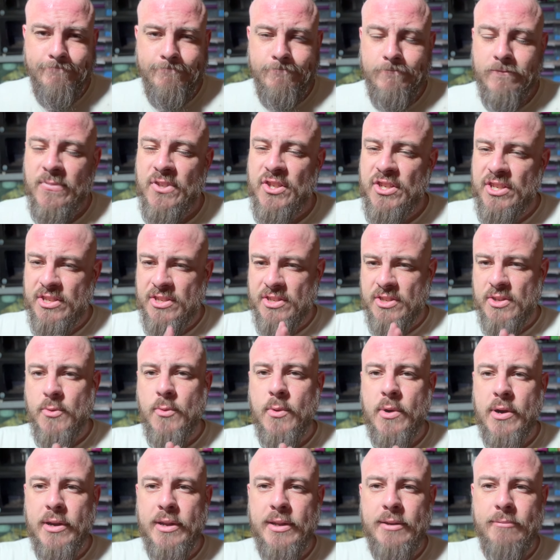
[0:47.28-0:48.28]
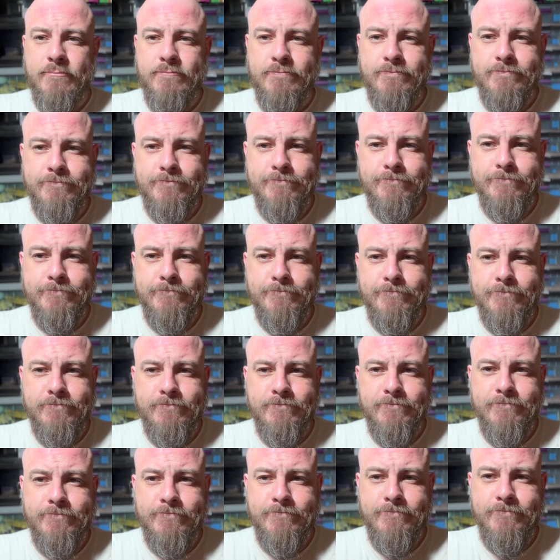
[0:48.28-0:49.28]
She's still working.
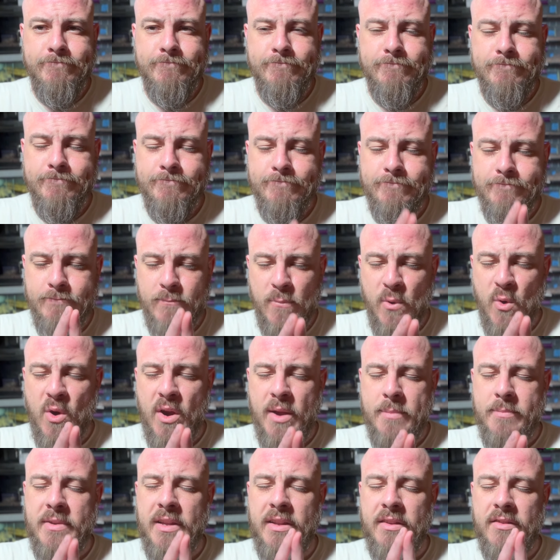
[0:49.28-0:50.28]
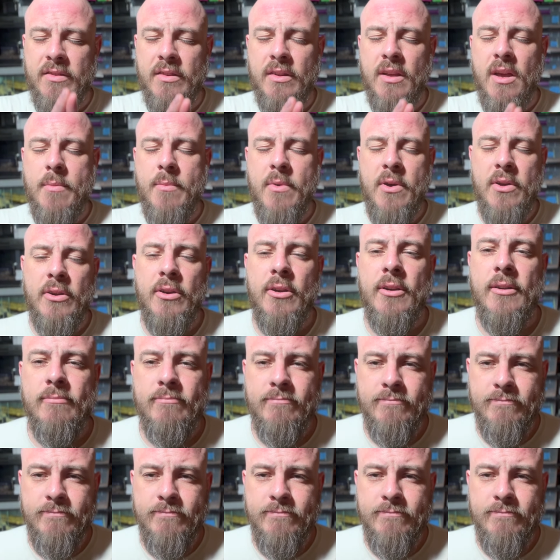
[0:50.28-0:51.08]
More updates to come on her.